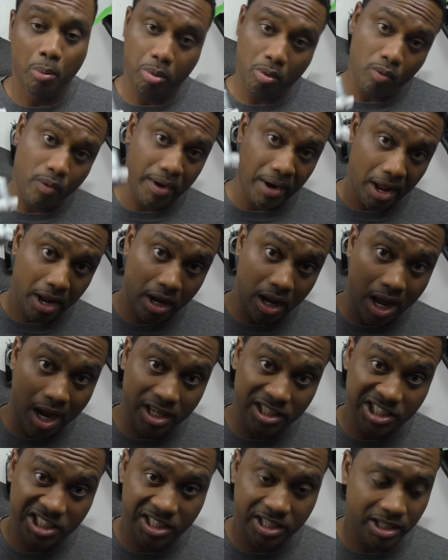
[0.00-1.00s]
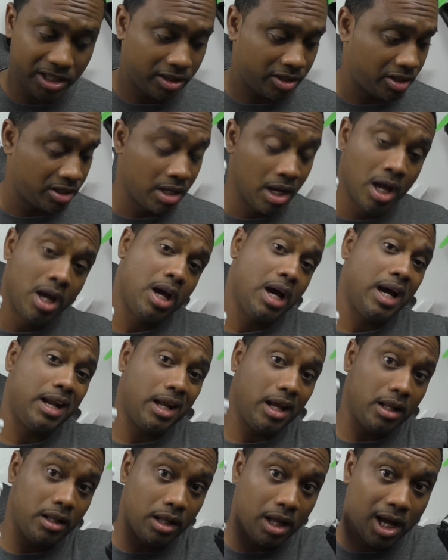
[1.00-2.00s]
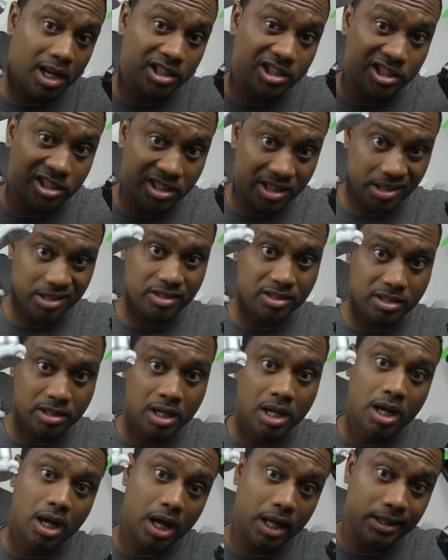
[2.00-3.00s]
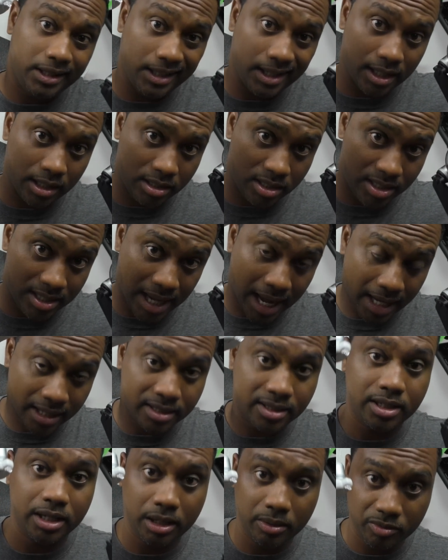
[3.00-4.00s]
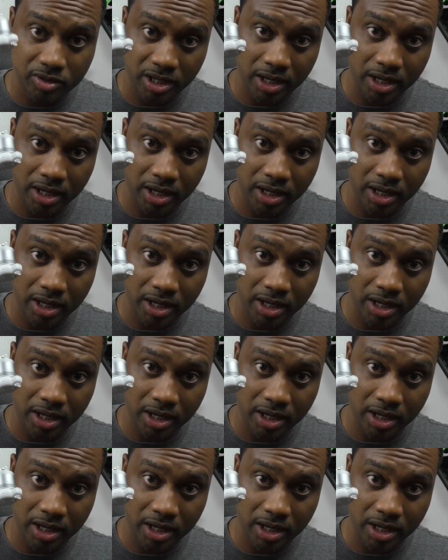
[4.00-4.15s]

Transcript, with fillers: But when I launch this and I launch this at the exact same